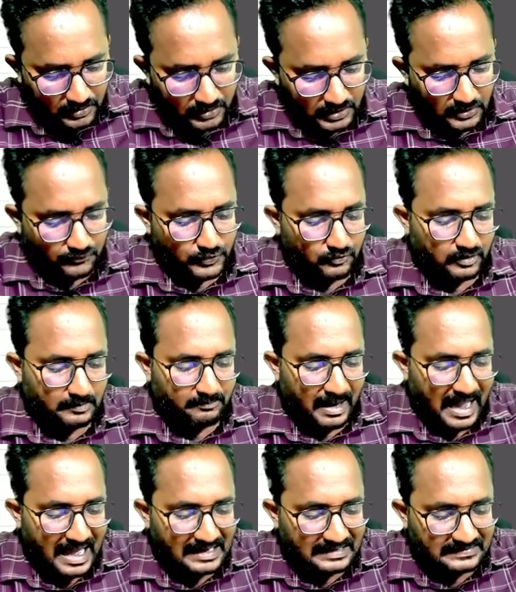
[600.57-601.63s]
if your
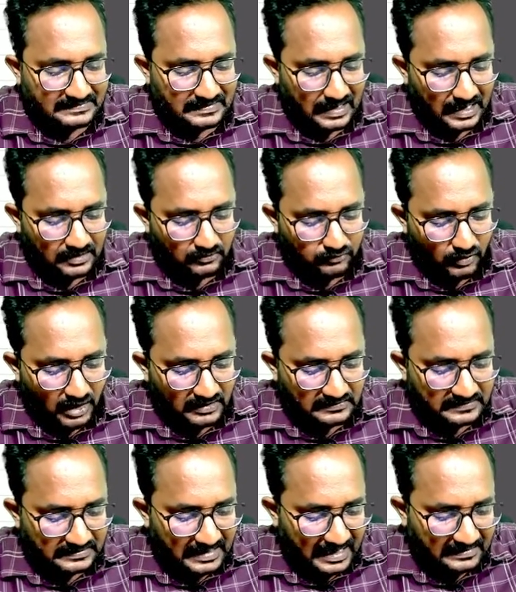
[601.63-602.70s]
balance advance
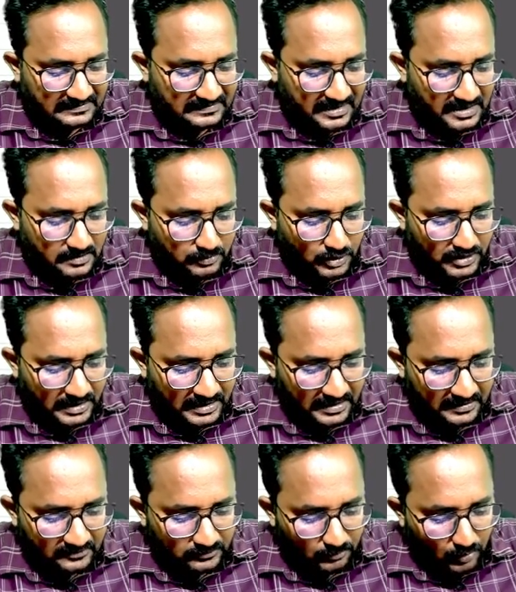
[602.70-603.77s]
tax liability
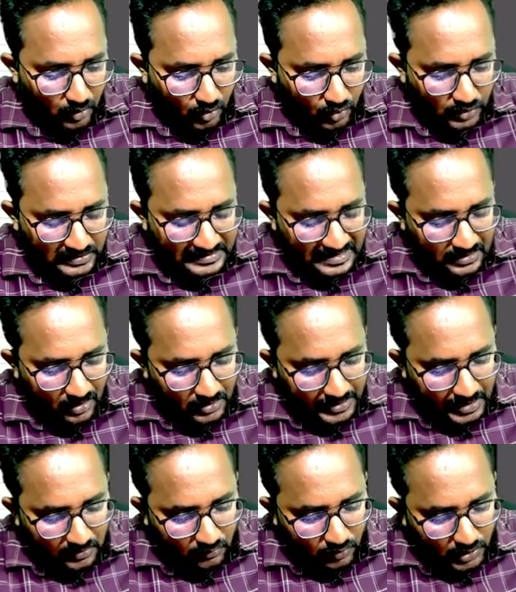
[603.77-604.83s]
is more than or
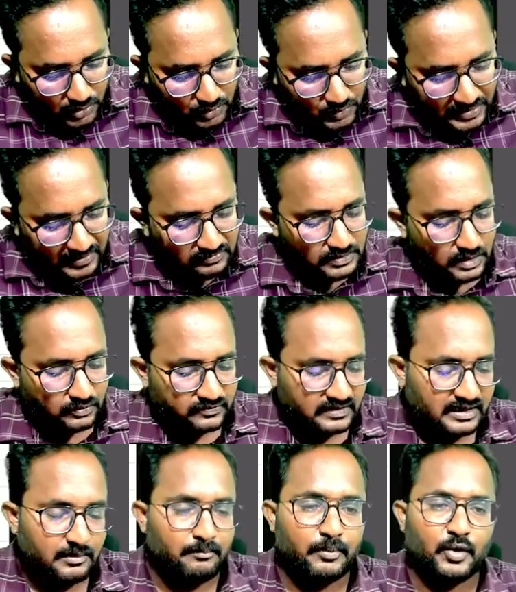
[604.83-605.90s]
equal to
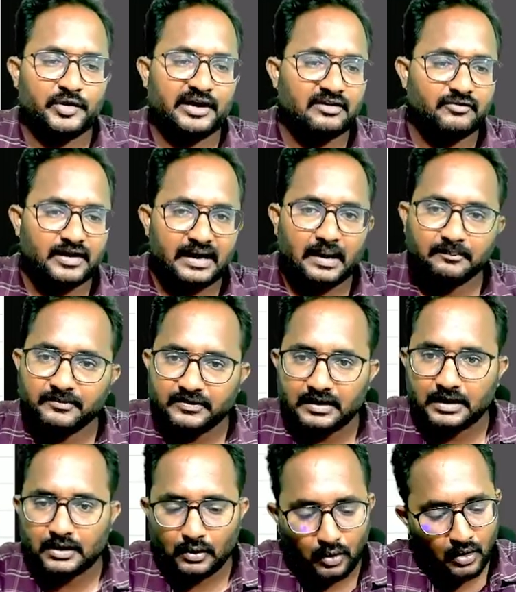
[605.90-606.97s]
10,000, important for an
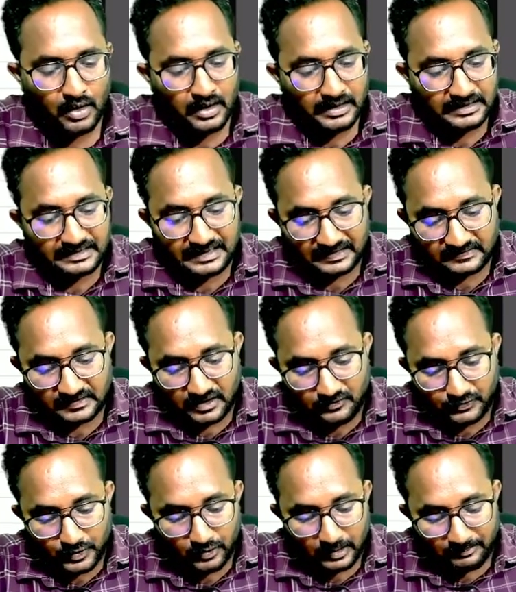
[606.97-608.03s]
MCQ. Yes,
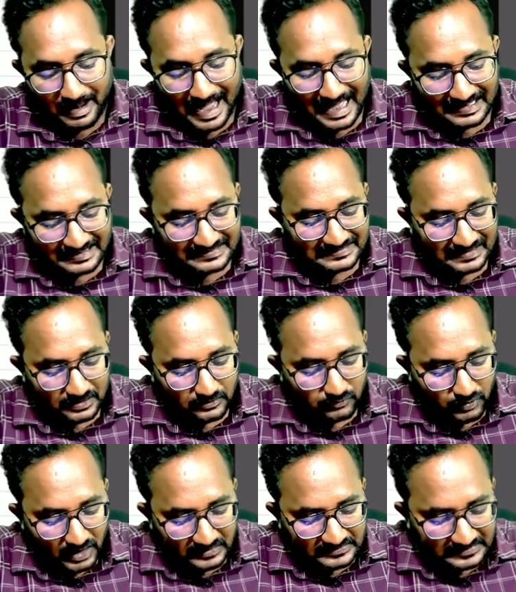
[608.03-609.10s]
if your balance
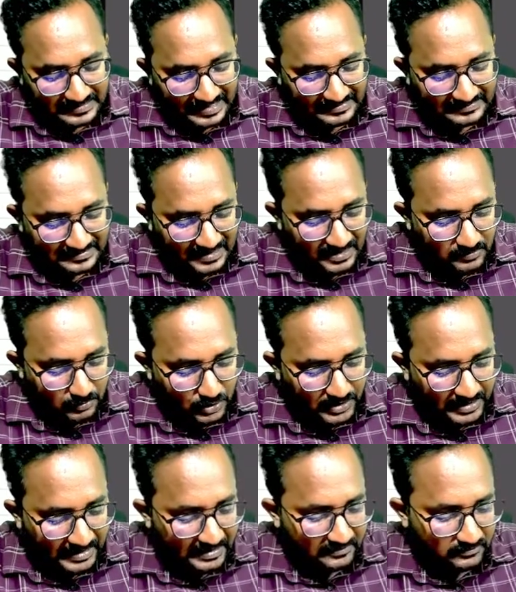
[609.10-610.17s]
advance tax
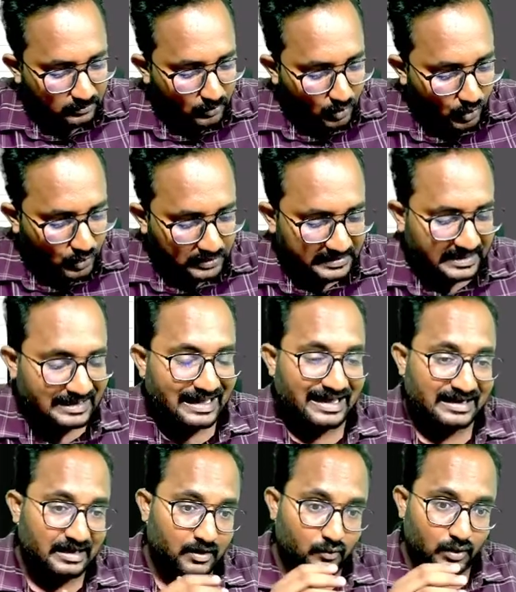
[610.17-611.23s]
liability is more than
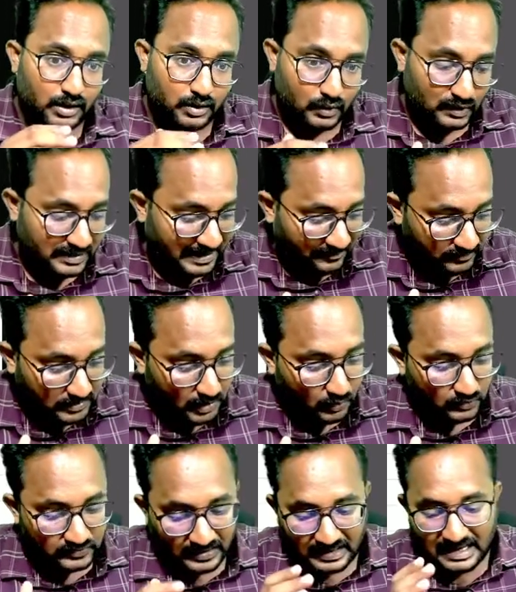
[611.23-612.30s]
or equal to
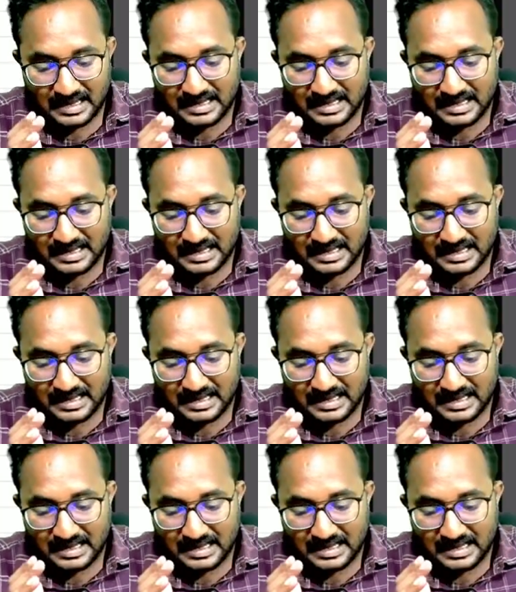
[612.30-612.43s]
10,000,